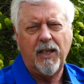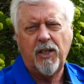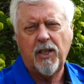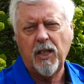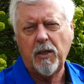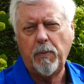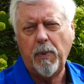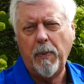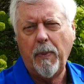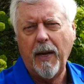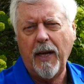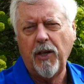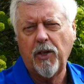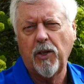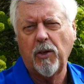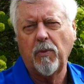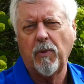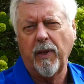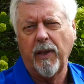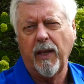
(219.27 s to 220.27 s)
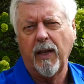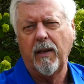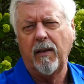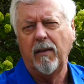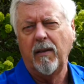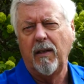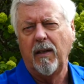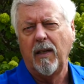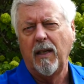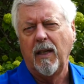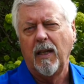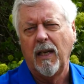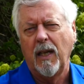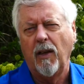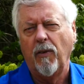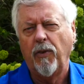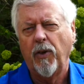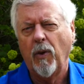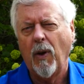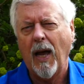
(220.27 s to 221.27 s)
Just be patient with it.
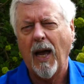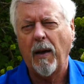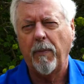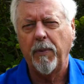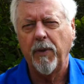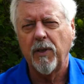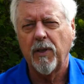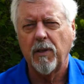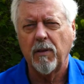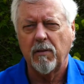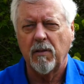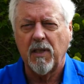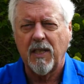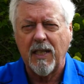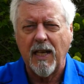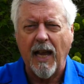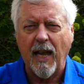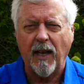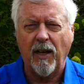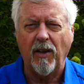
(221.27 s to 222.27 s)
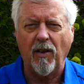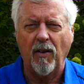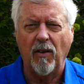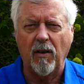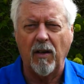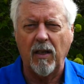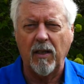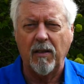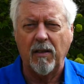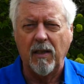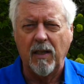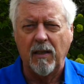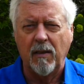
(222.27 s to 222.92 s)
If you happen to snag a knot,